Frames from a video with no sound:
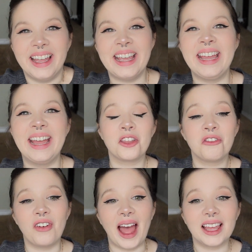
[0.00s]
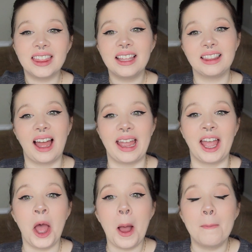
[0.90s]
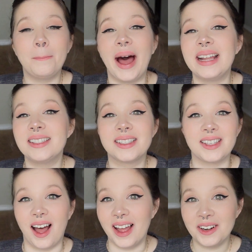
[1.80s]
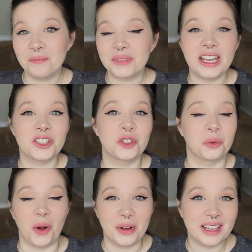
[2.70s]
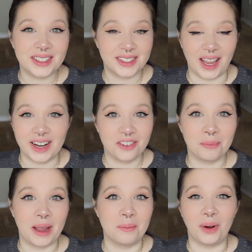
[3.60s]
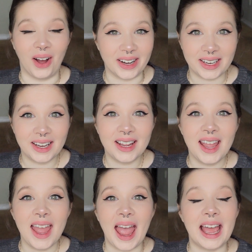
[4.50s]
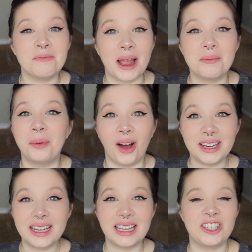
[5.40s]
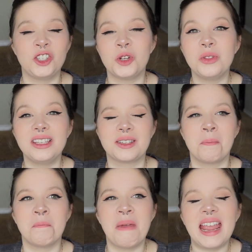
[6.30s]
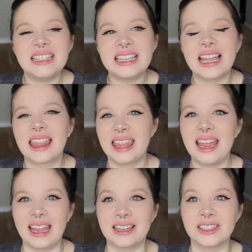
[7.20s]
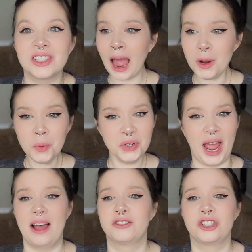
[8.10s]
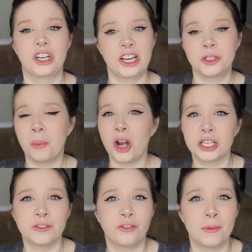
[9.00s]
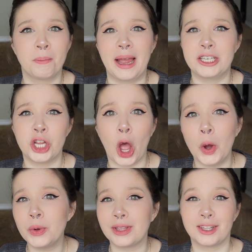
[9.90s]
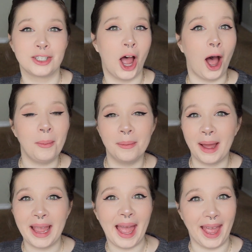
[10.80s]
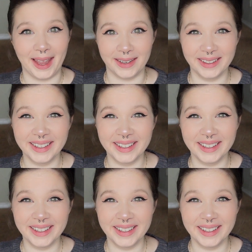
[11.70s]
Like the fact that like my son is growing inside of my body and my body can do these amazing things. I would have stretch marks from my toe to the top of my head.